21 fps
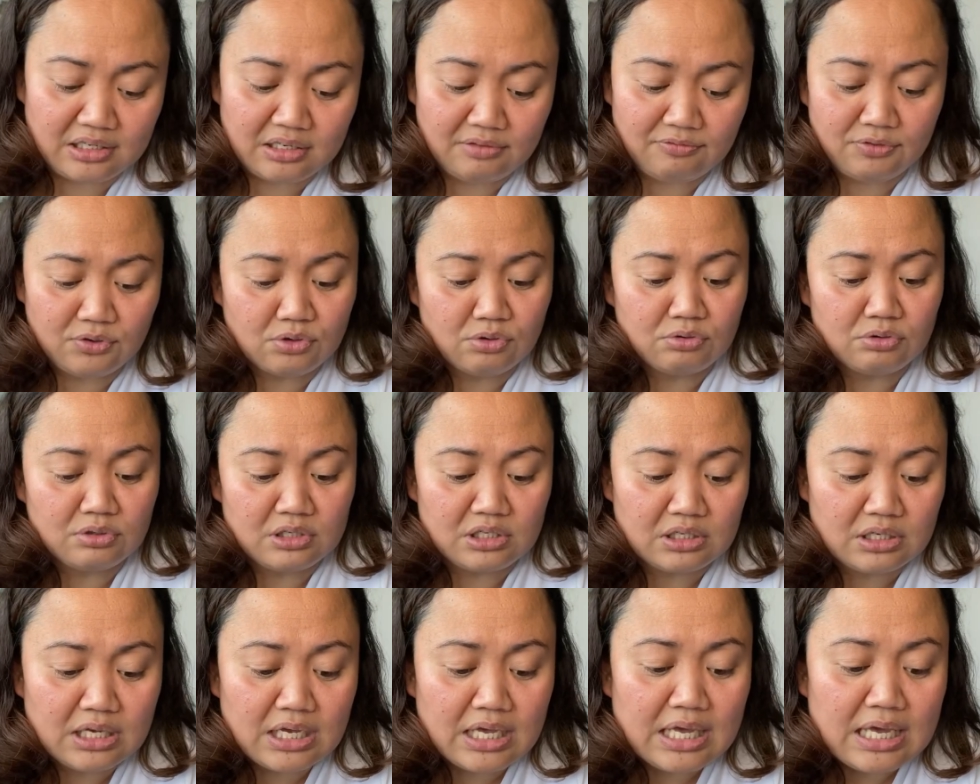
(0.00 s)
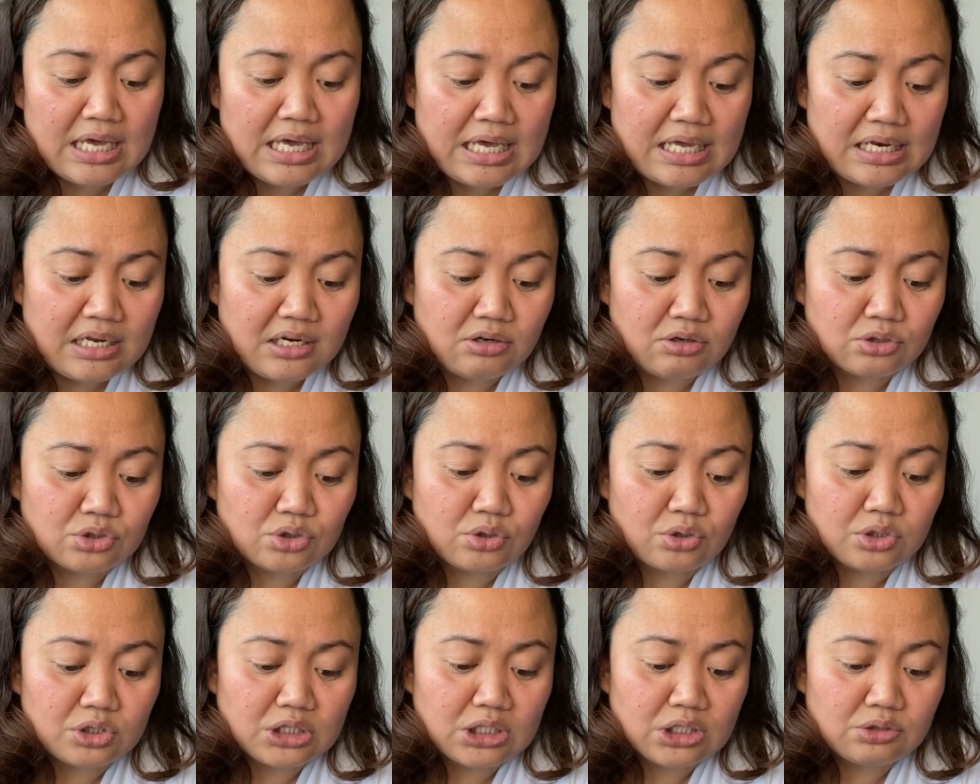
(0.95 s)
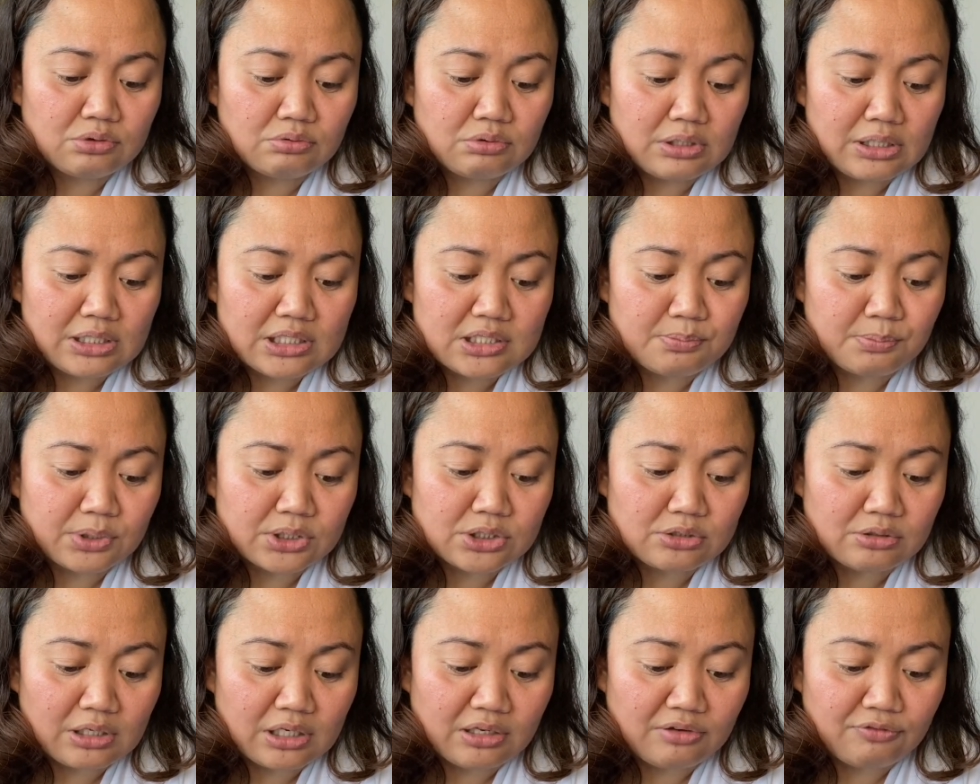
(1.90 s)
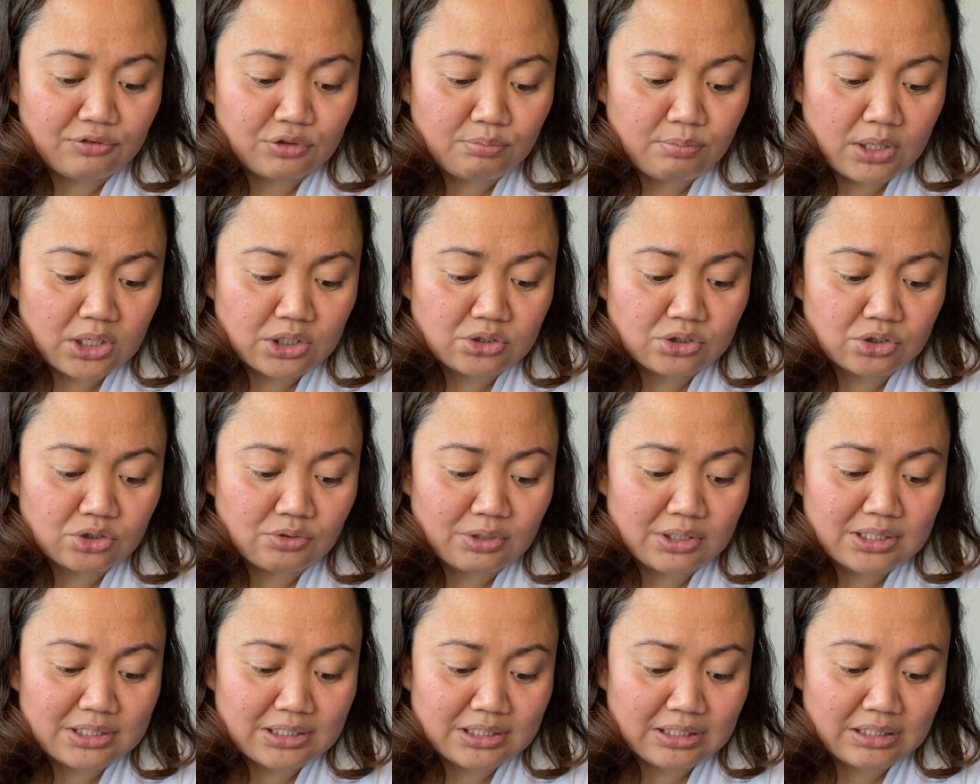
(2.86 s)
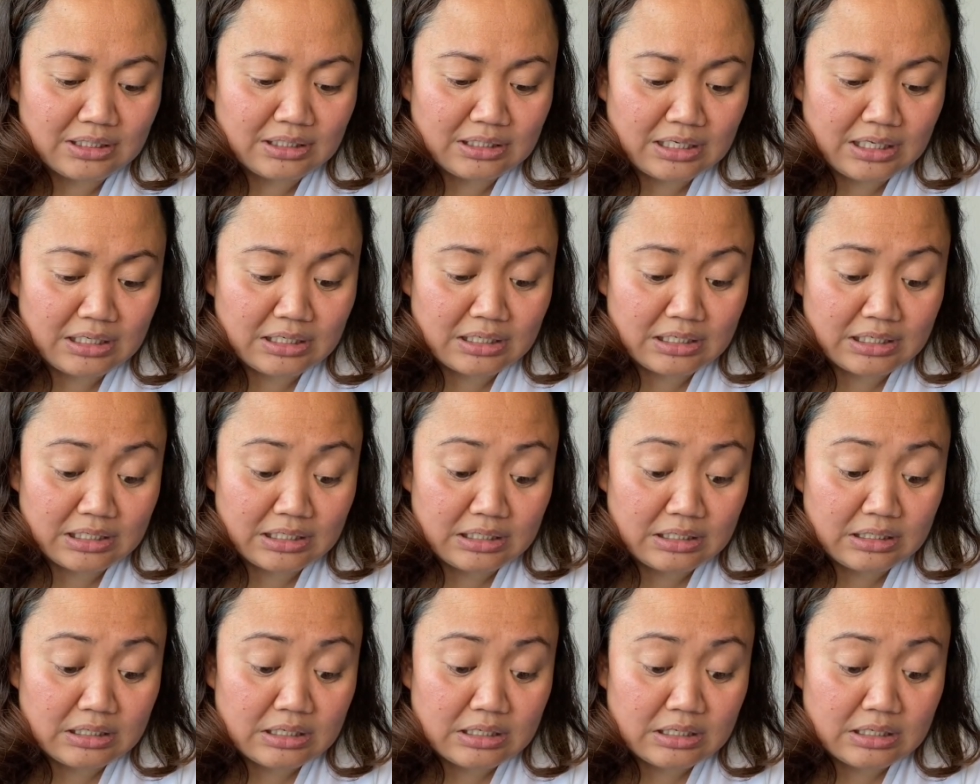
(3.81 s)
If you don't, then authority to release personal information to a designated